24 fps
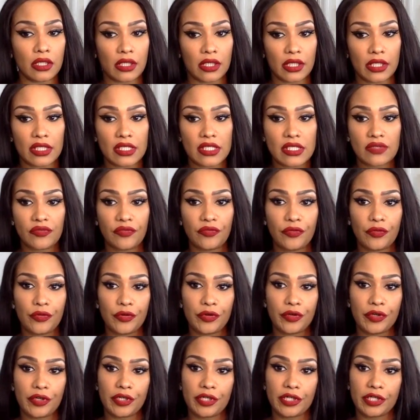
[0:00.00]
It's
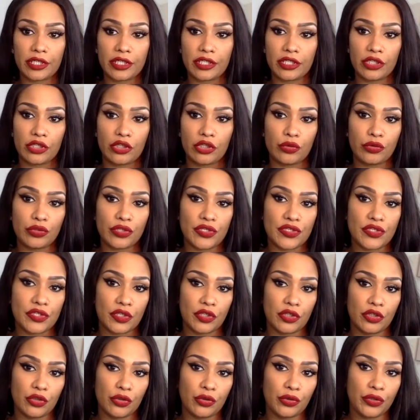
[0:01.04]
for you to
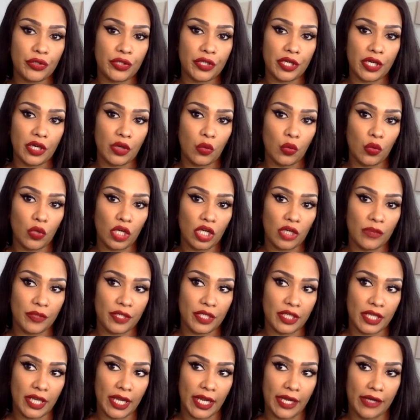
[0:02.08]
secure a
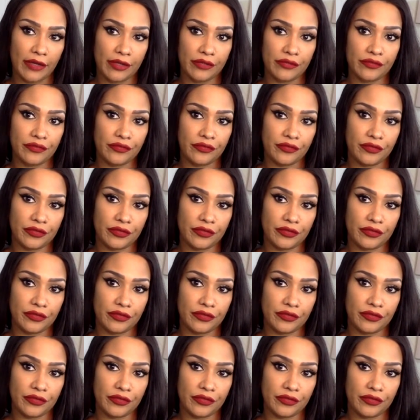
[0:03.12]
woman out of